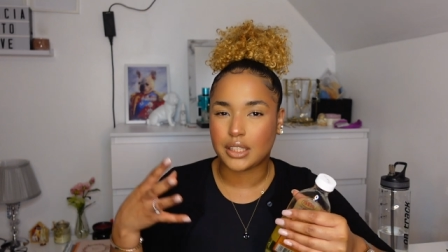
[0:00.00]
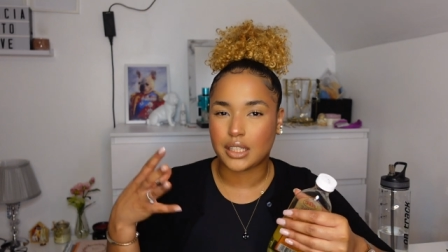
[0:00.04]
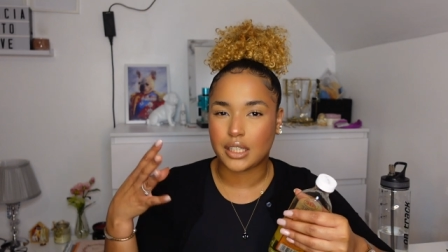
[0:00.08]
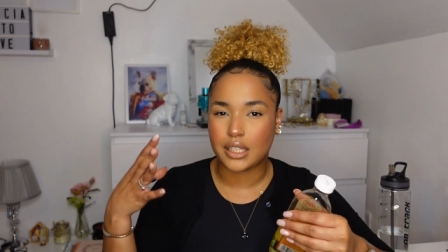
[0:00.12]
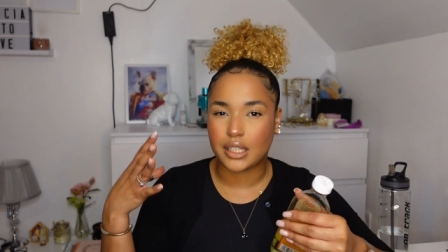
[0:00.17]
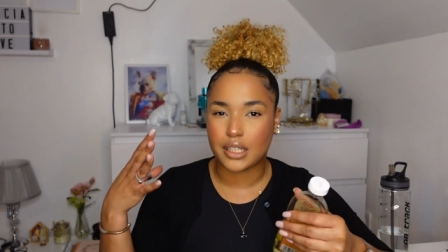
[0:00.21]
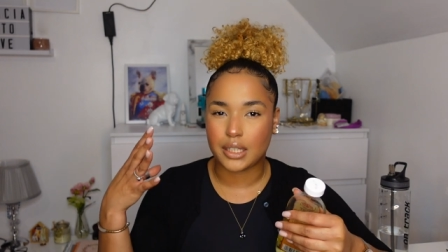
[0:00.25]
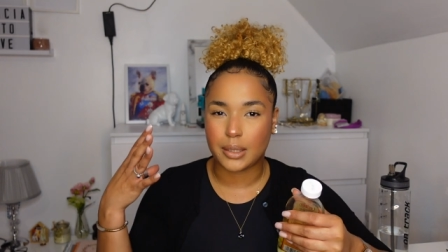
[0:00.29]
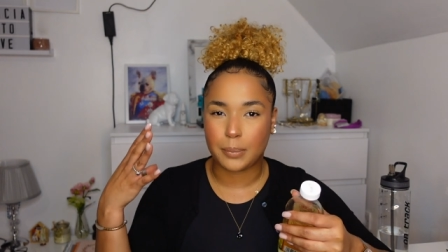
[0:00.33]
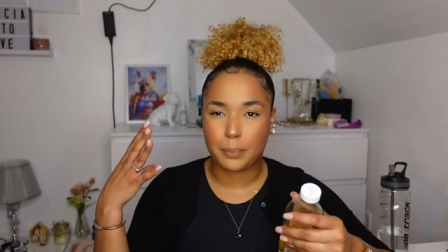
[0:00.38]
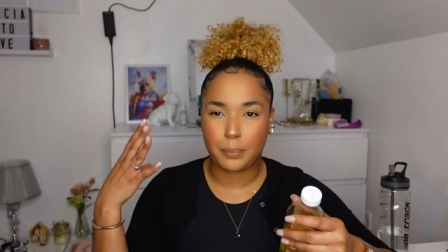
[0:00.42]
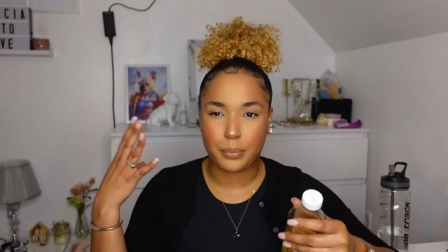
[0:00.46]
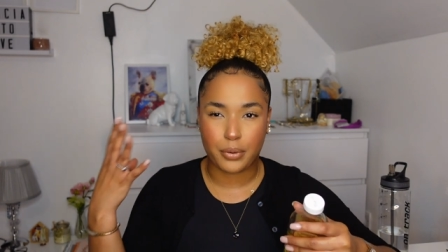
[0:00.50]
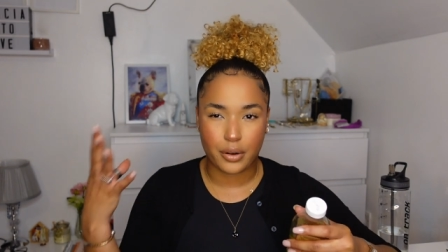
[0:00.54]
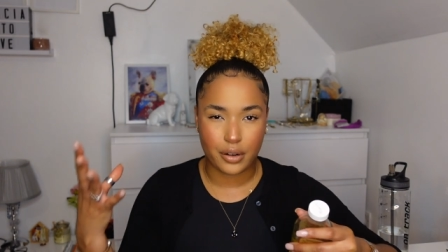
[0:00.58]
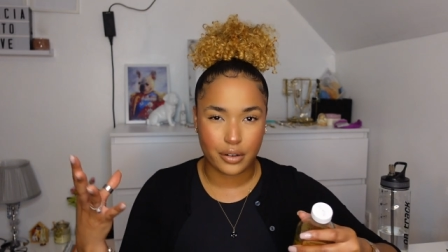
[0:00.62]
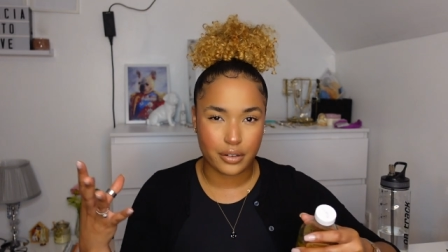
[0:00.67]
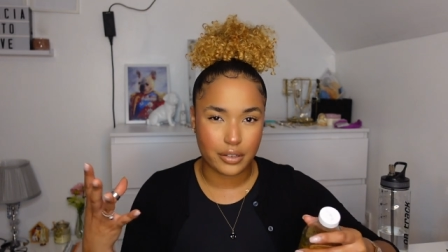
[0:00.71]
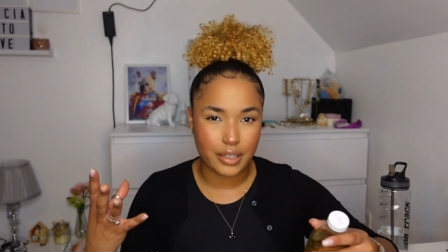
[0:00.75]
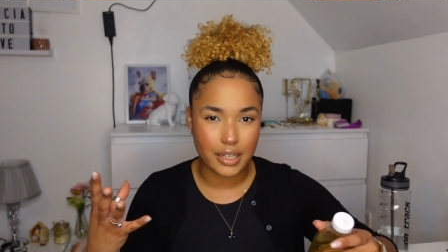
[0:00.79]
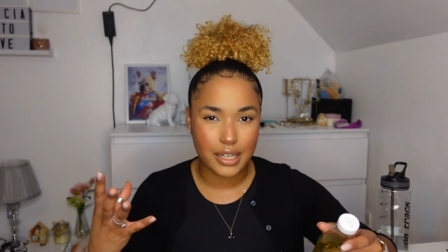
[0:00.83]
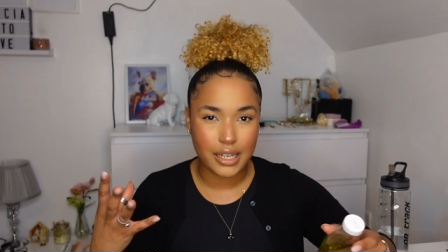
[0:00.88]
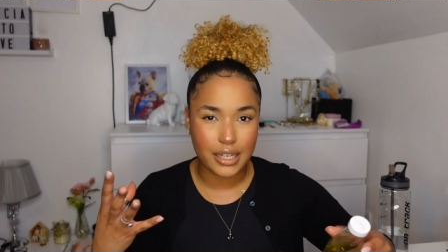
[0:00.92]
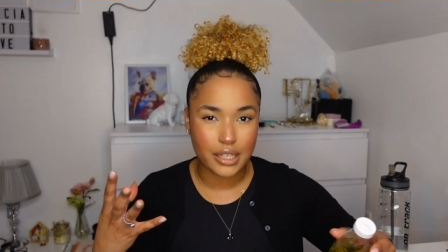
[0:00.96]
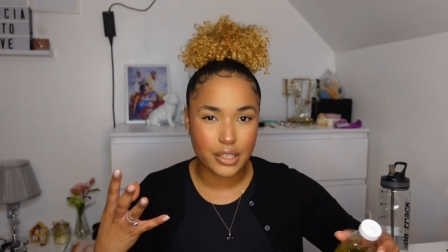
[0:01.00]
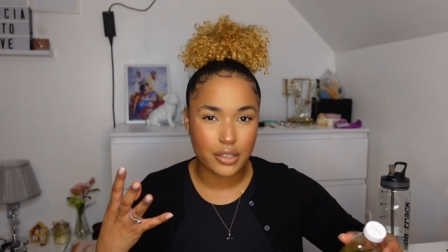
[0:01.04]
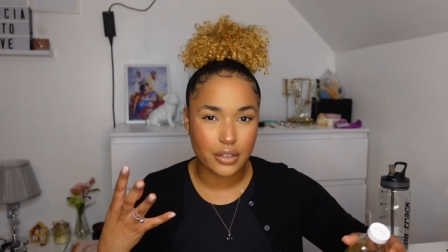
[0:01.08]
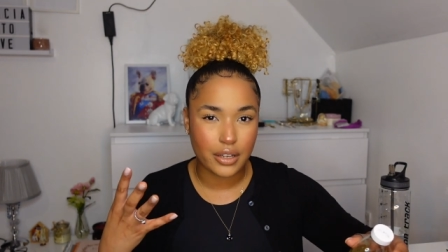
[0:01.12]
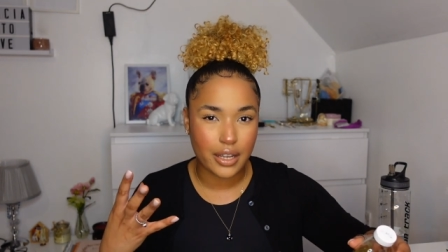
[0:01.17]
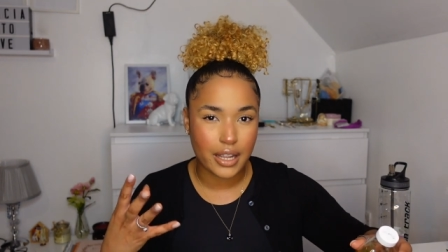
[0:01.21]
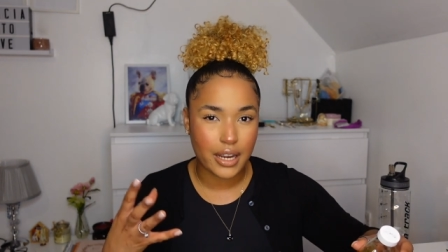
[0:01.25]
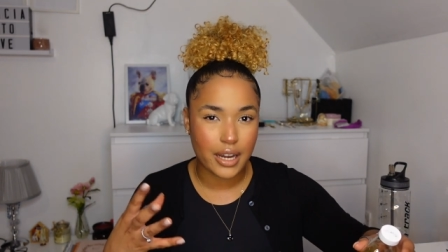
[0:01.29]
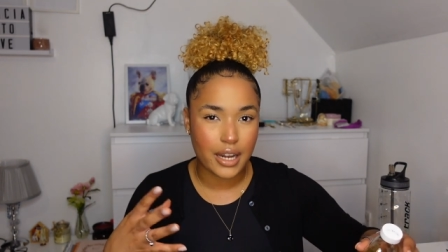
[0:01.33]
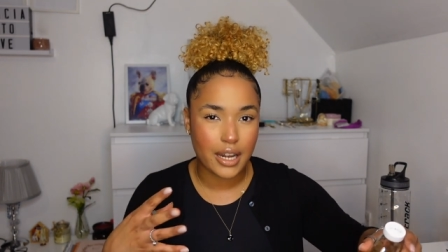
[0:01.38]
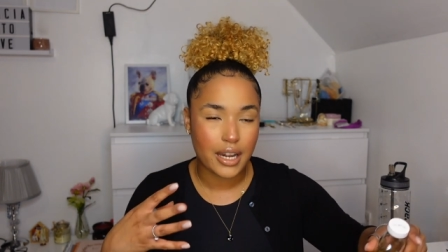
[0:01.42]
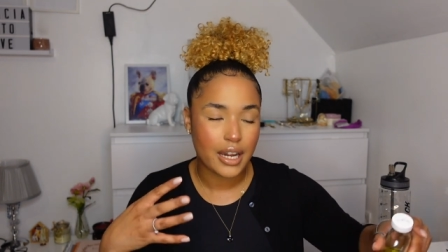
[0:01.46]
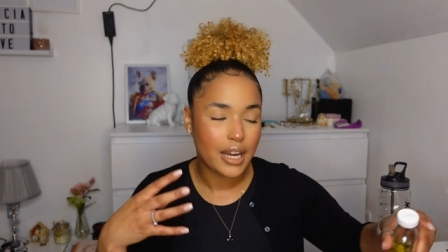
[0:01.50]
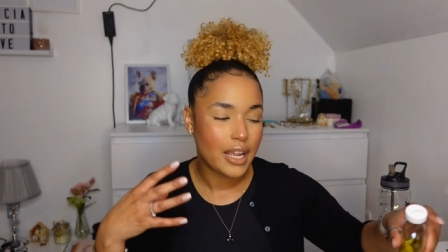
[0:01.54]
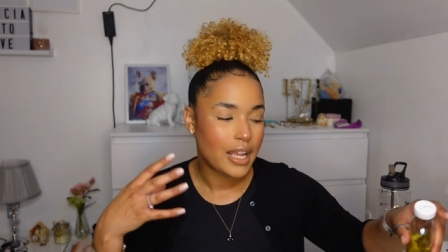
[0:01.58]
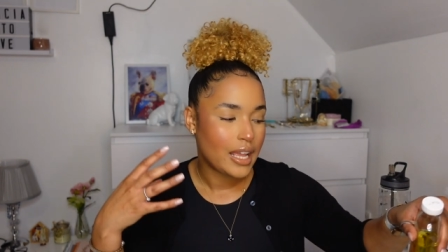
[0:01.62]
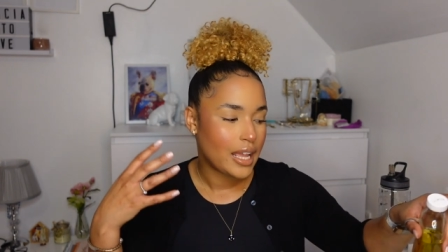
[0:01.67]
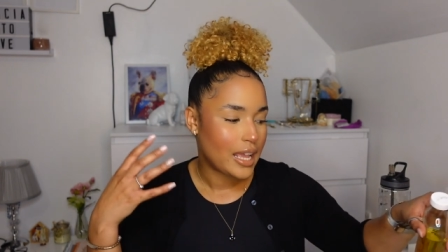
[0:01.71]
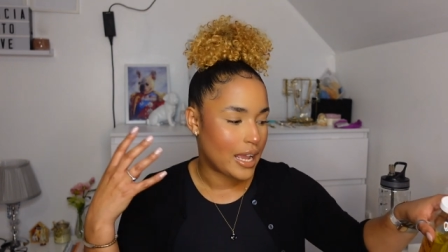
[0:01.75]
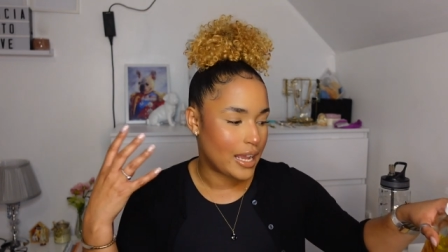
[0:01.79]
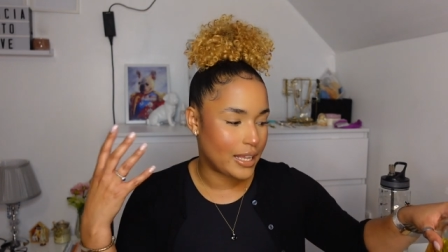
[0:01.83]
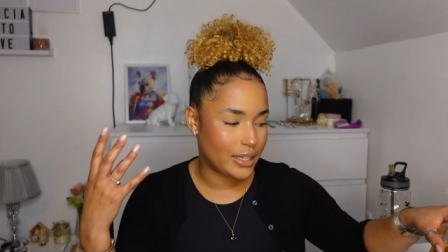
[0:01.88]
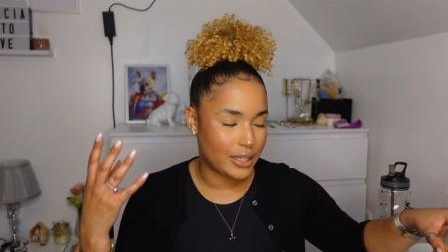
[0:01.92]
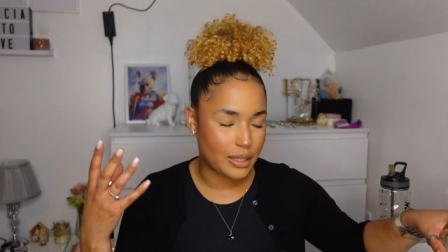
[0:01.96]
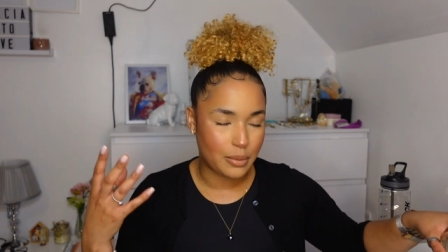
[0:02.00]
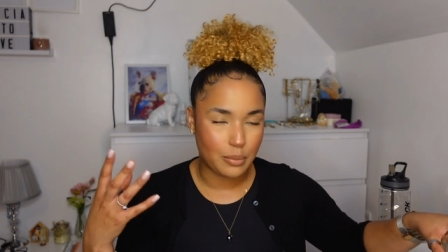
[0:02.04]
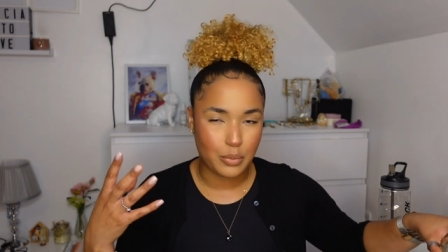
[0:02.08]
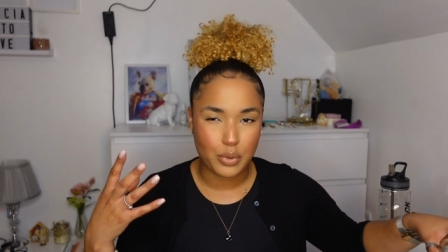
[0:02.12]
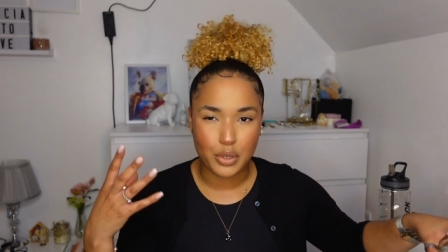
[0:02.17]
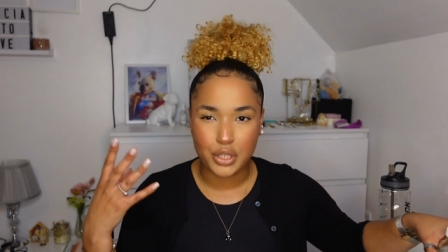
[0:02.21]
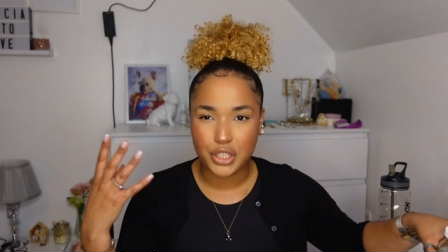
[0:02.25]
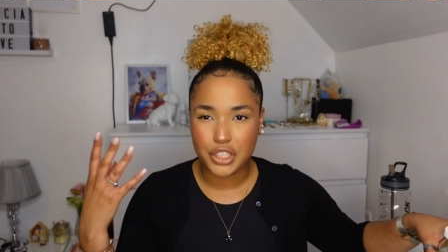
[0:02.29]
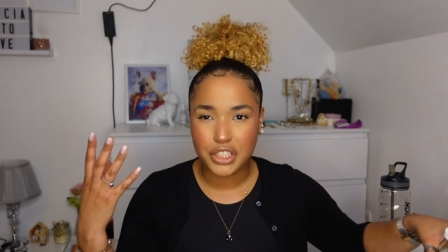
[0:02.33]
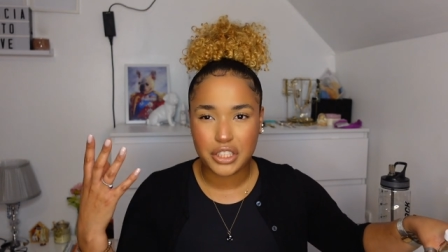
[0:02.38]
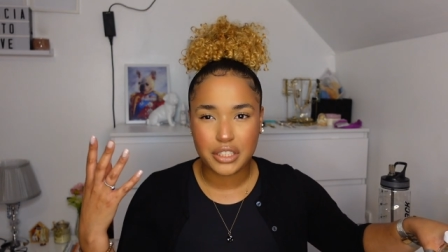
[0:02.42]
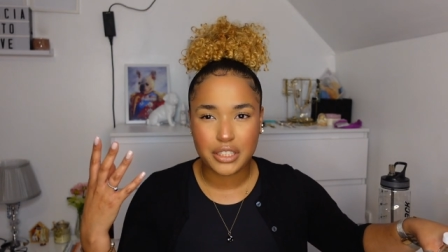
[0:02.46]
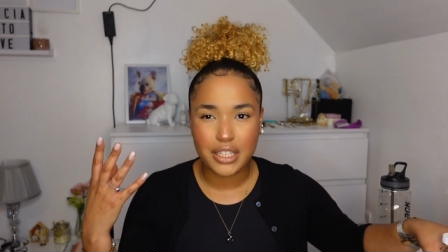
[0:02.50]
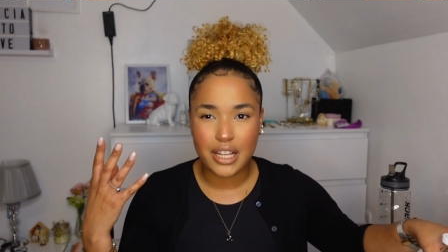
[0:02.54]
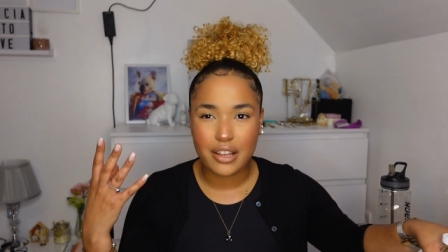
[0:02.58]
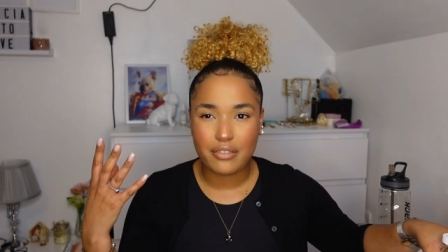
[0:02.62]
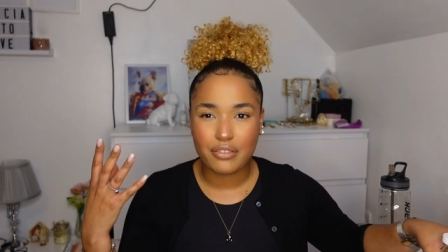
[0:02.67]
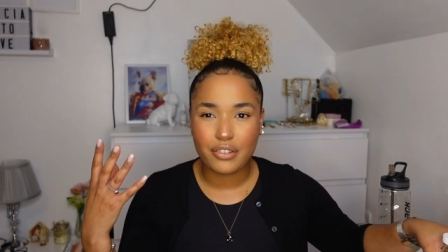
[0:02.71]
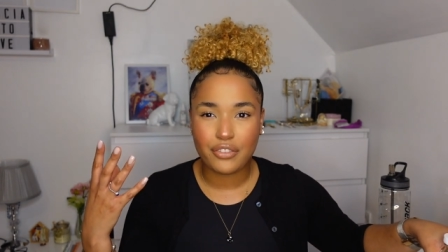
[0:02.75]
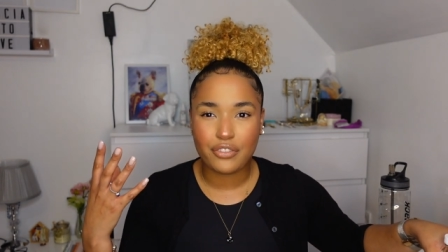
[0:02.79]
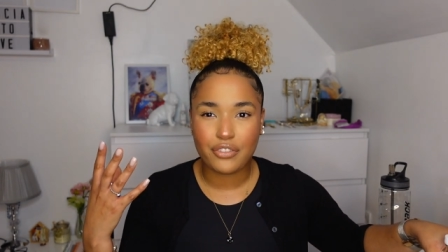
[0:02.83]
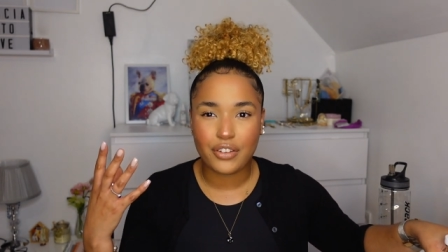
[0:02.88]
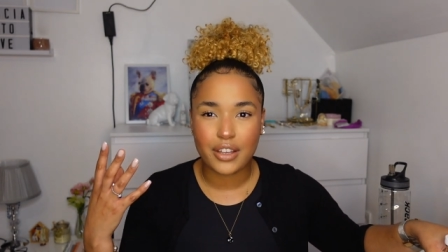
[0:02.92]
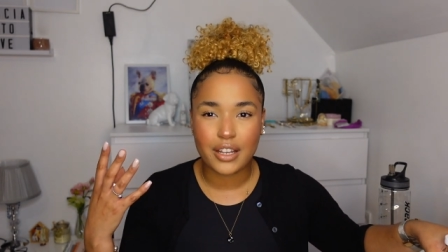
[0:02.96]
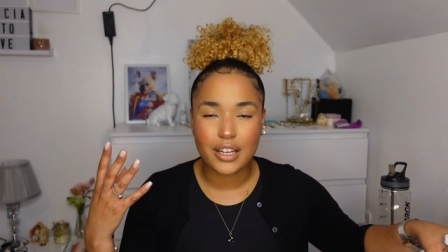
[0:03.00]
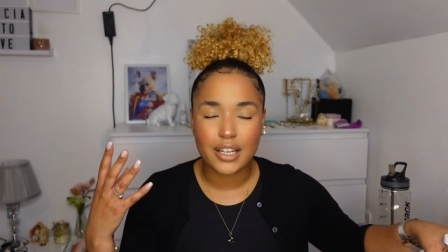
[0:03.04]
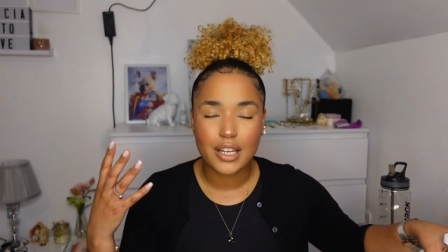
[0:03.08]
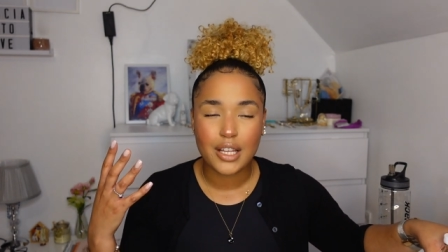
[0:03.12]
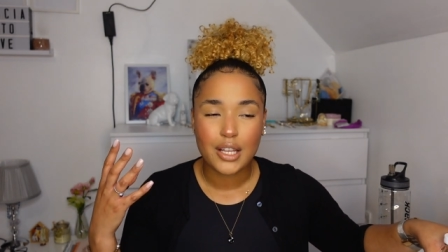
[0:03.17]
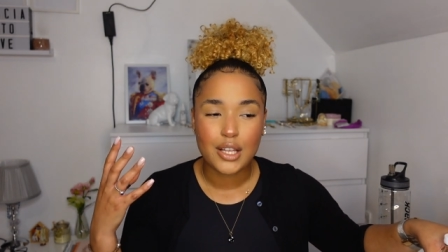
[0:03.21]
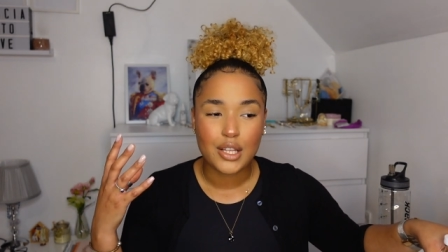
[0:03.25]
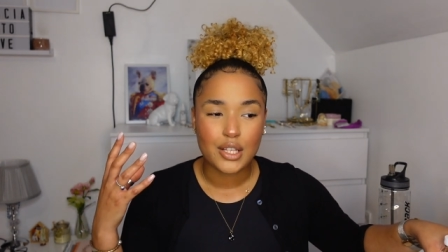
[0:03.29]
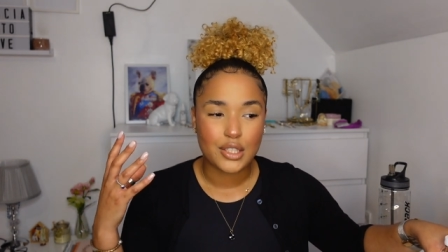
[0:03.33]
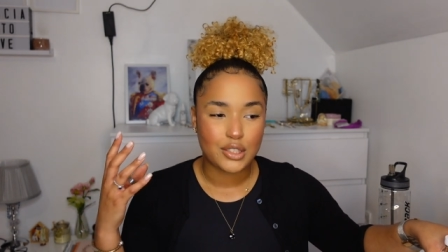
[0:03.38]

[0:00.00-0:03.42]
the product in your hair and the moisture and everything.